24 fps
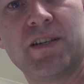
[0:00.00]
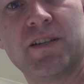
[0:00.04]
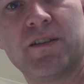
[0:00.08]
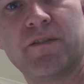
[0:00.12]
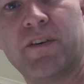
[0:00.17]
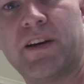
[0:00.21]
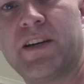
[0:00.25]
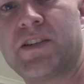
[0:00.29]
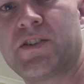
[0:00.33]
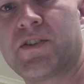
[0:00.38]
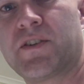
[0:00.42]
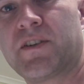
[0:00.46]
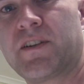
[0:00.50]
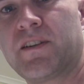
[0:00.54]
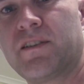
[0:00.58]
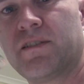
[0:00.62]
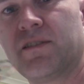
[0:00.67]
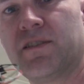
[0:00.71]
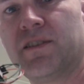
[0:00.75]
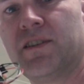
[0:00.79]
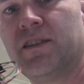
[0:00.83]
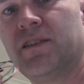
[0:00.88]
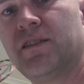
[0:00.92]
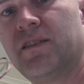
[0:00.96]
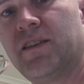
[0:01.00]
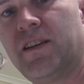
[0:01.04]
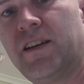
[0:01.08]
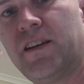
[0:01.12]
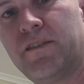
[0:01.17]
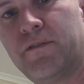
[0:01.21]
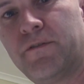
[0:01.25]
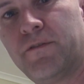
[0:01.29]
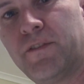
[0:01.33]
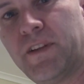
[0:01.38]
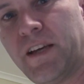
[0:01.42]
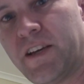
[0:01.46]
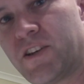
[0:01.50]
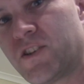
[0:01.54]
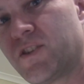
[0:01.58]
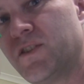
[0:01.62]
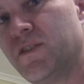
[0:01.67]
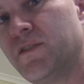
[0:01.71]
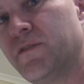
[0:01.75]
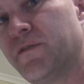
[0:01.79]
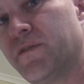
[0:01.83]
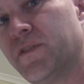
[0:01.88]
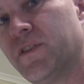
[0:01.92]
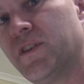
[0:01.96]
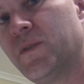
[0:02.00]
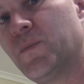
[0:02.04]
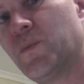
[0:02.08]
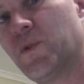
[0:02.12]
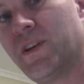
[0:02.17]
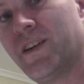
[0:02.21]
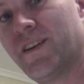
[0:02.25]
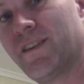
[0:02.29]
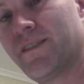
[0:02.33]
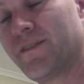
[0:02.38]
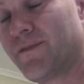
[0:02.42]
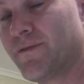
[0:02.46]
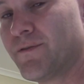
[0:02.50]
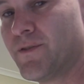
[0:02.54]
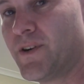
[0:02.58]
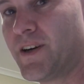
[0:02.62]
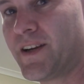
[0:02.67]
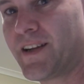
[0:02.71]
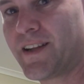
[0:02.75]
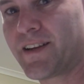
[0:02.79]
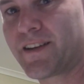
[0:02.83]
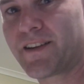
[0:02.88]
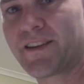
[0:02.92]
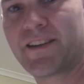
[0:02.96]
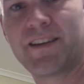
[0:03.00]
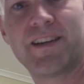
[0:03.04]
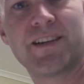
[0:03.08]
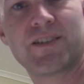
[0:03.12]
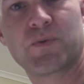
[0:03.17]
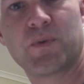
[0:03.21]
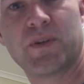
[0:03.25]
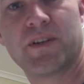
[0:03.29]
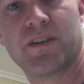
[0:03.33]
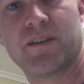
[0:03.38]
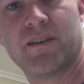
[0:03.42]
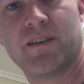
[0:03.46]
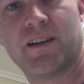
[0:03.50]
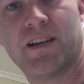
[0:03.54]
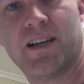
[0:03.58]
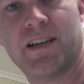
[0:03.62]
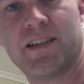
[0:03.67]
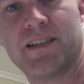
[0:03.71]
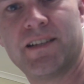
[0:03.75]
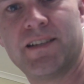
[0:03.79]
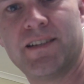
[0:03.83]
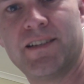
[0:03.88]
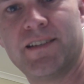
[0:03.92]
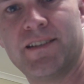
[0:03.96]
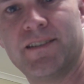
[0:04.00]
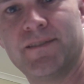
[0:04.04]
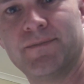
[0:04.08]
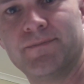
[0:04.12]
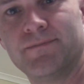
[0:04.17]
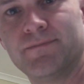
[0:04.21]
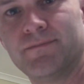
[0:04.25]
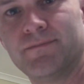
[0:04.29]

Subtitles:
interface on it and flash new firmware right out of the Arduino IDE.